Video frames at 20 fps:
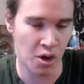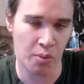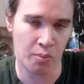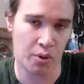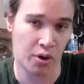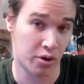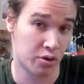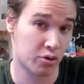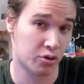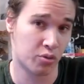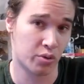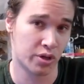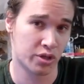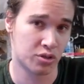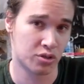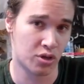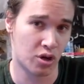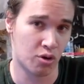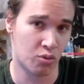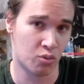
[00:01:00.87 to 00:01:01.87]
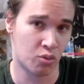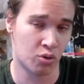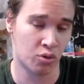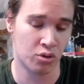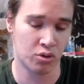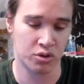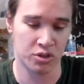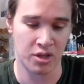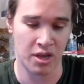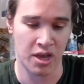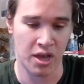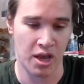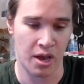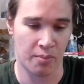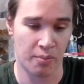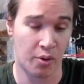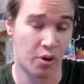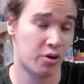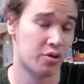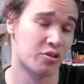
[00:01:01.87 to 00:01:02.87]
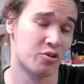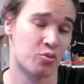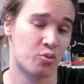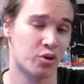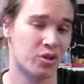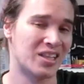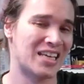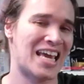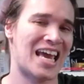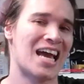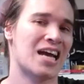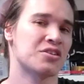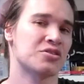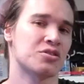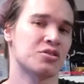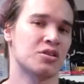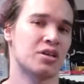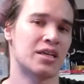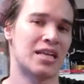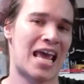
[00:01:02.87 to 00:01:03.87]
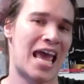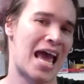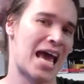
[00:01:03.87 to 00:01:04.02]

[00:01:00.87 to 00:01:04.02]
part of the quick start rules, and part of the really excellent